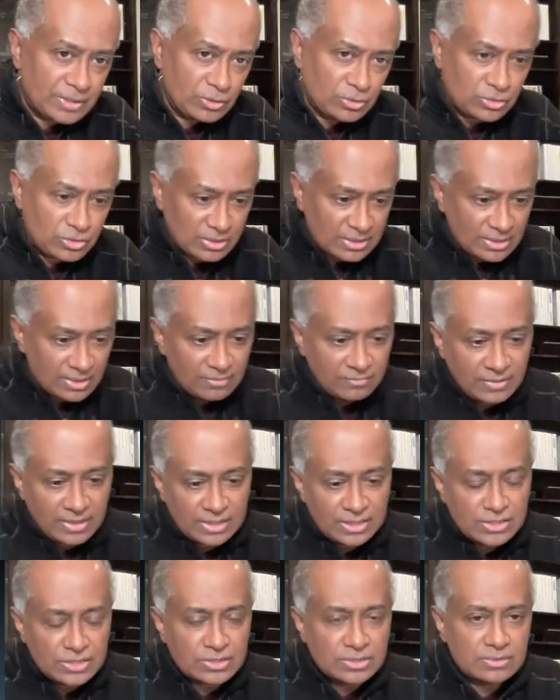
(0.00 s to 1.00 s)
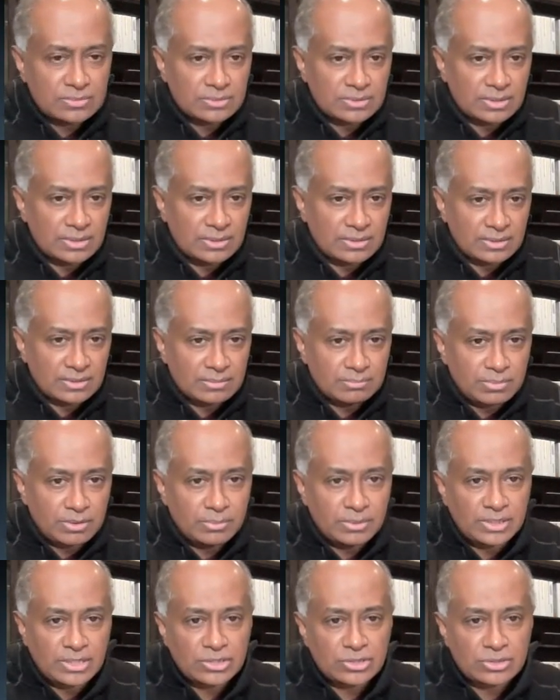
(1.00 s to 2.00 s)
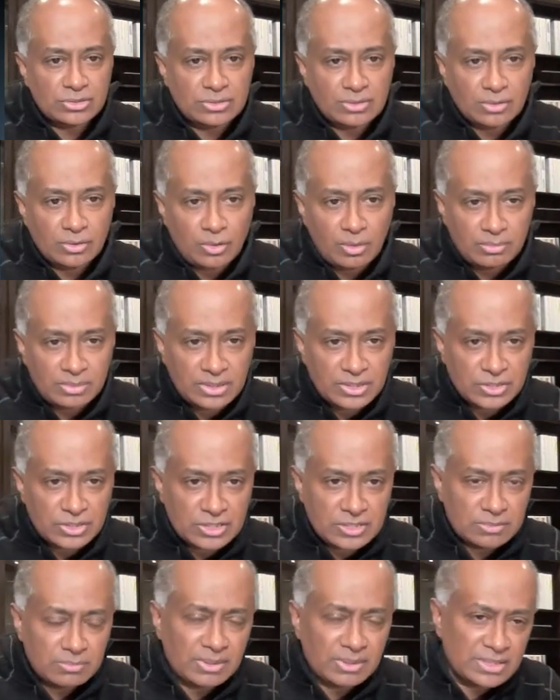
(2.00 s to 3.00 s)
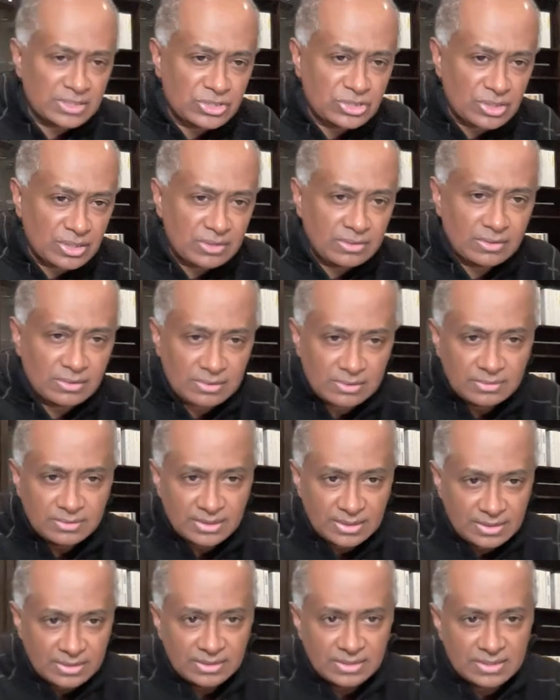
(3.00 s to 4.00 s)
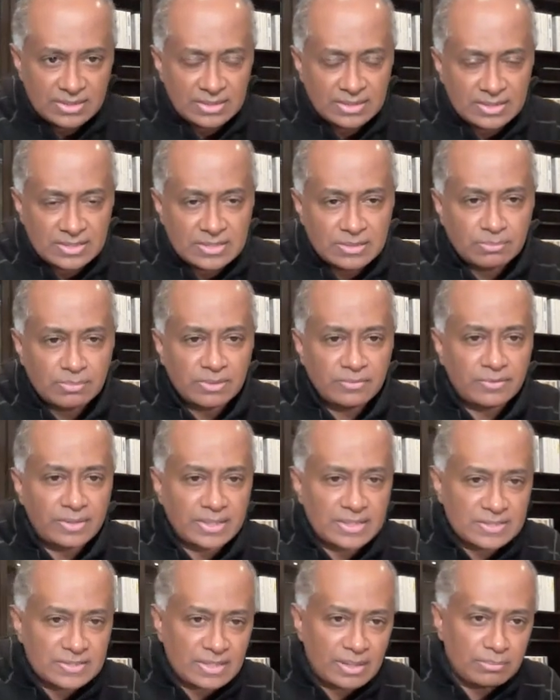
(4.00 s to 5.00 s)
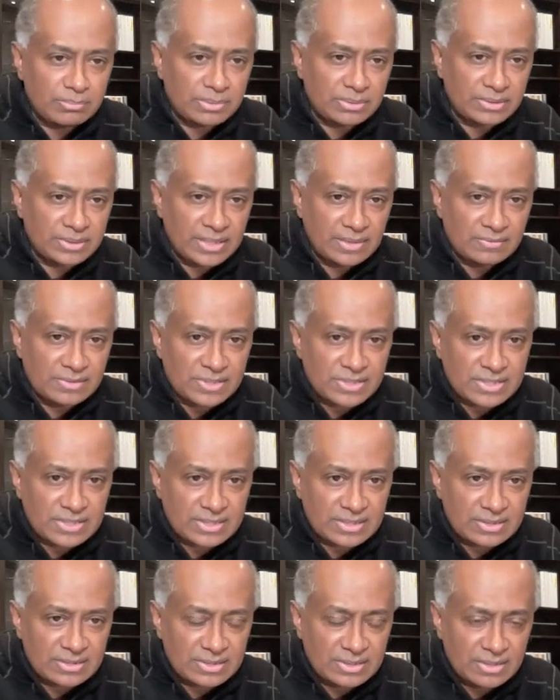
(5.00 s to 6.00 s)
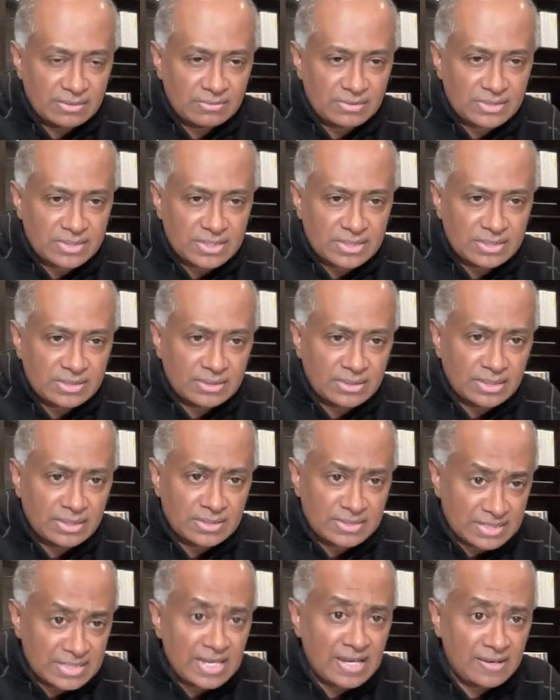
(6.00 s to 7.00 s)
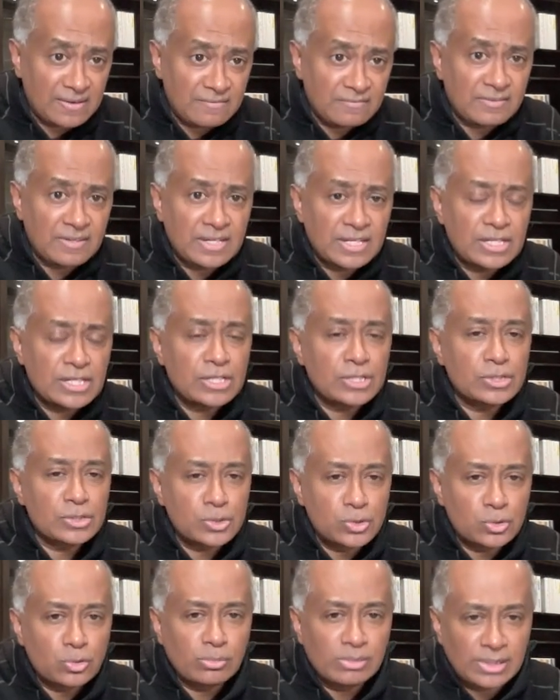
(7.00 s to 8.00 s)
So there are various permutations and combinations. But in general, in a simplified example, they will save $2